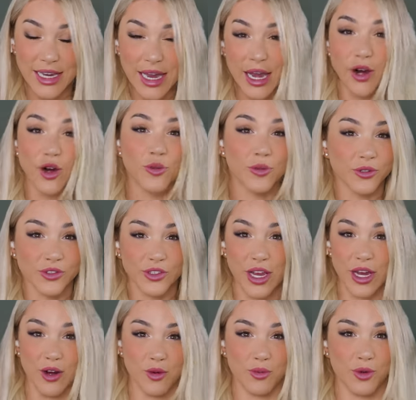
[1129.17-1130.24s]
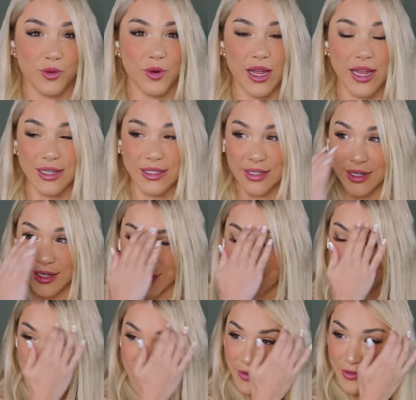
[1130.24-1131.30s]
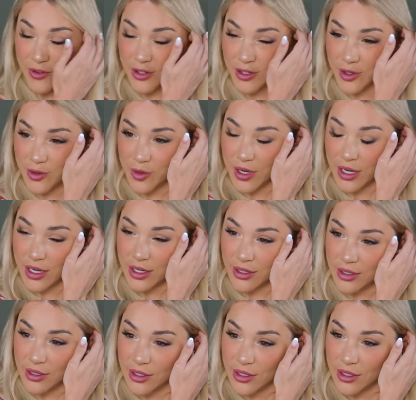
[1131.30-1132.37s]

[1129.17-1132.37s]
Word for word: terrible terrible ways. But the first one